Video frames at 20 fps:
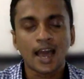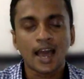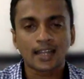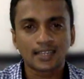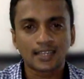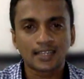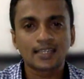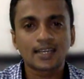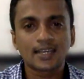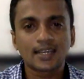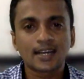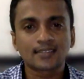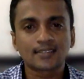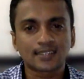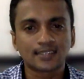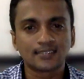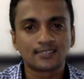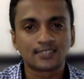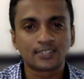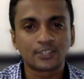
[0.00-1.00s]
And then there's a
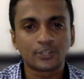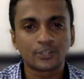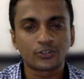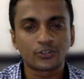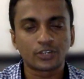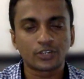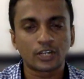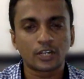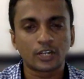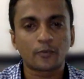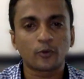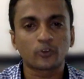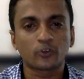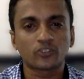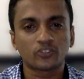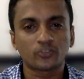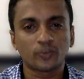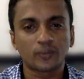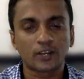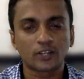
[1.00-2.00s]
constitutional
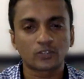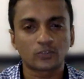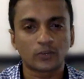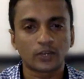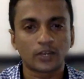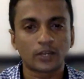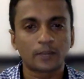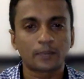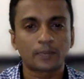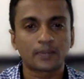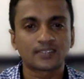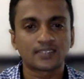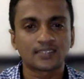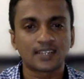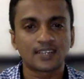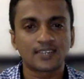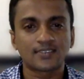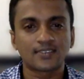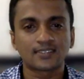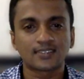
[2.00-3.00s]
process, because when the
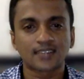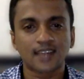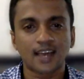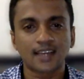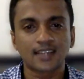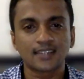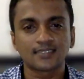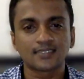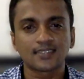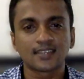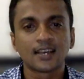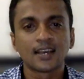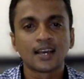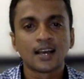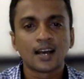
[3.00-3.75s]
president resigns